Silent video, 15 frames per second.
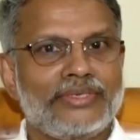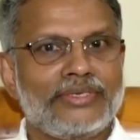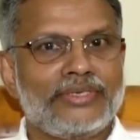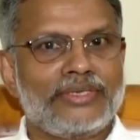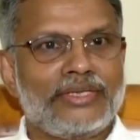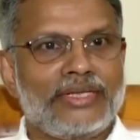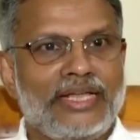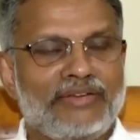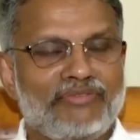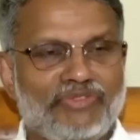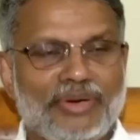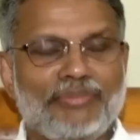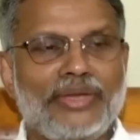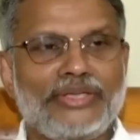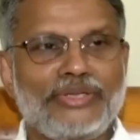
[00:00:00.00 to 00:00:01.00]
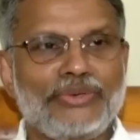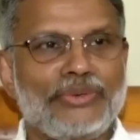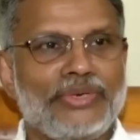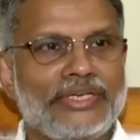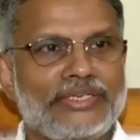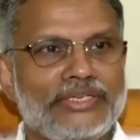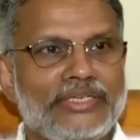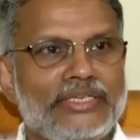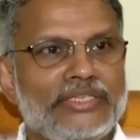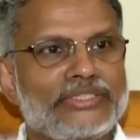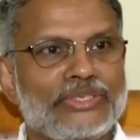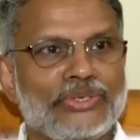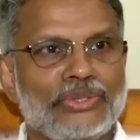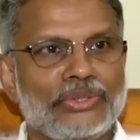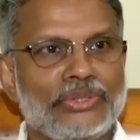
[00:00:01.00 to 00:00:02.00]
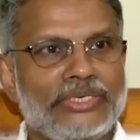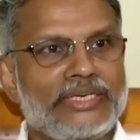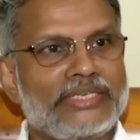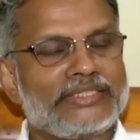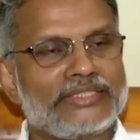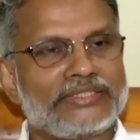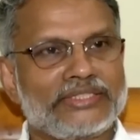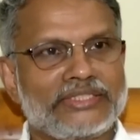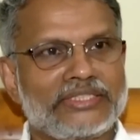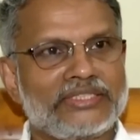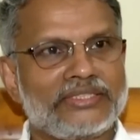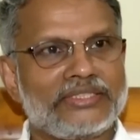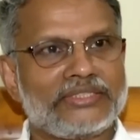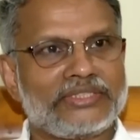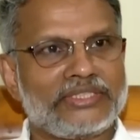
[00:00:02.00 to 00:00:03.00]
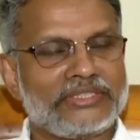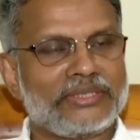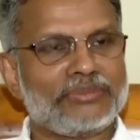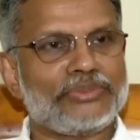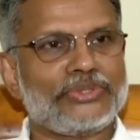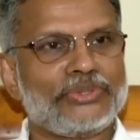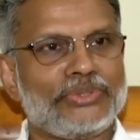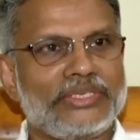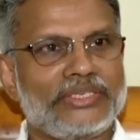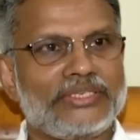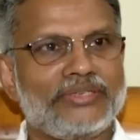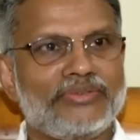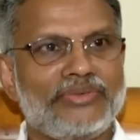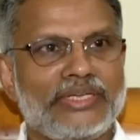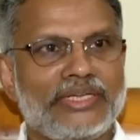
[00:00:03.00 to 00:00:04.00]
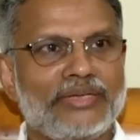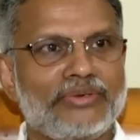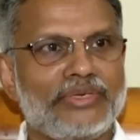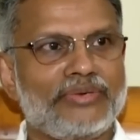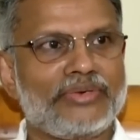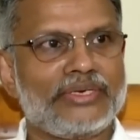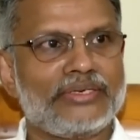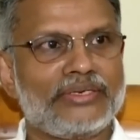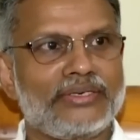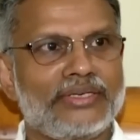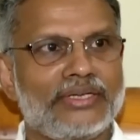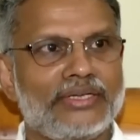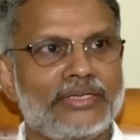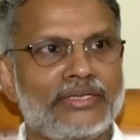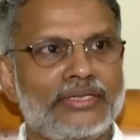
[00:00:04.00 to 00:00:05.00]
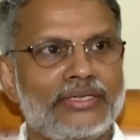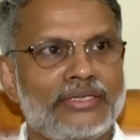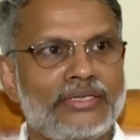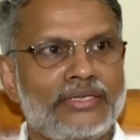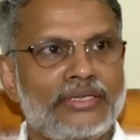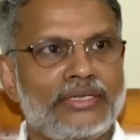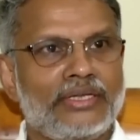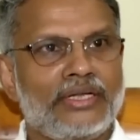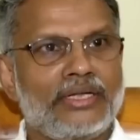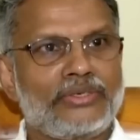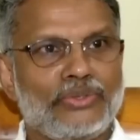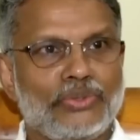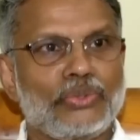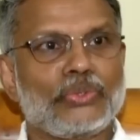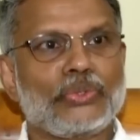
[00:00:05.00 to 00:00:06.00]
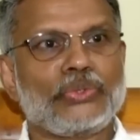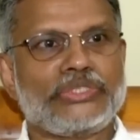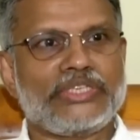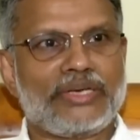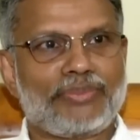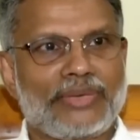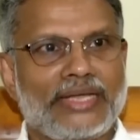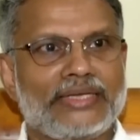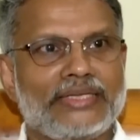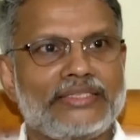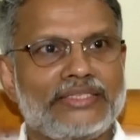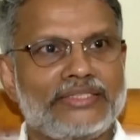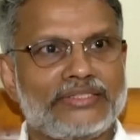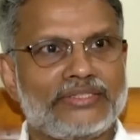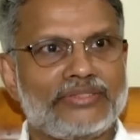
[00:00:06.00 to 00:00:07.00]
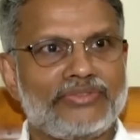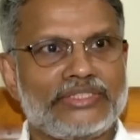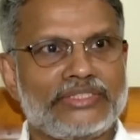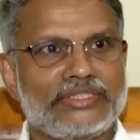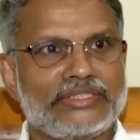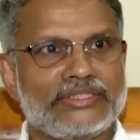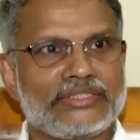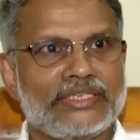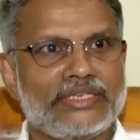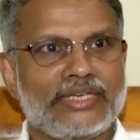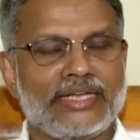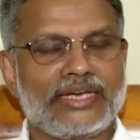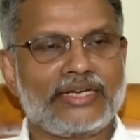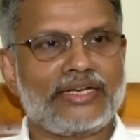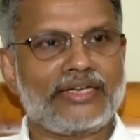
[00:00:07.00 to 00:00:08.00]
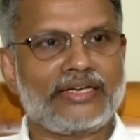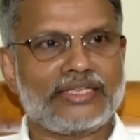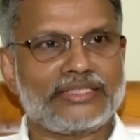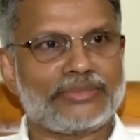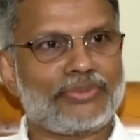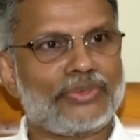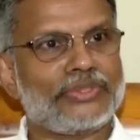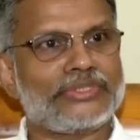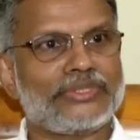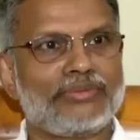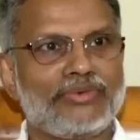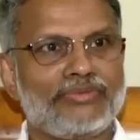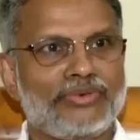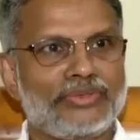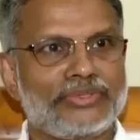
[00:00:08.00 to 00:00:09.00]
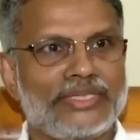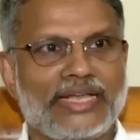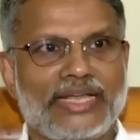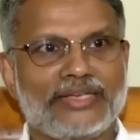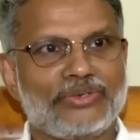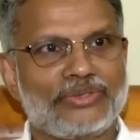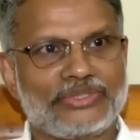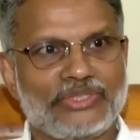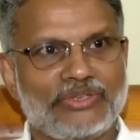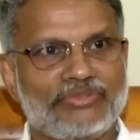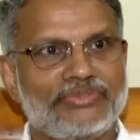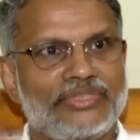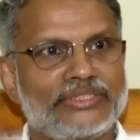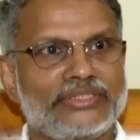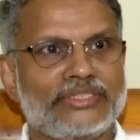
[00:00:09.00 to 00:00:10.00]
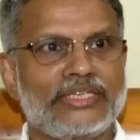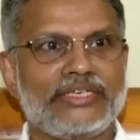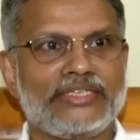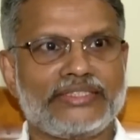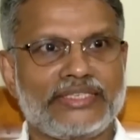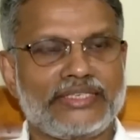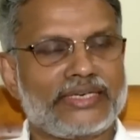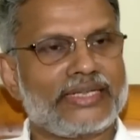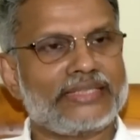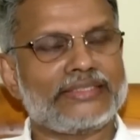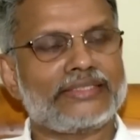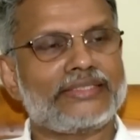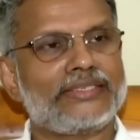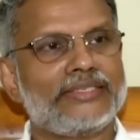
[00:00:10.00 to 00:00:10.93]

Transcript: And from my unit, ISRO Inertial uh, Systems Unit, uh, we have given uh, two crucial packages which is uh, directly responsible for the accuracy of this descent trajectory.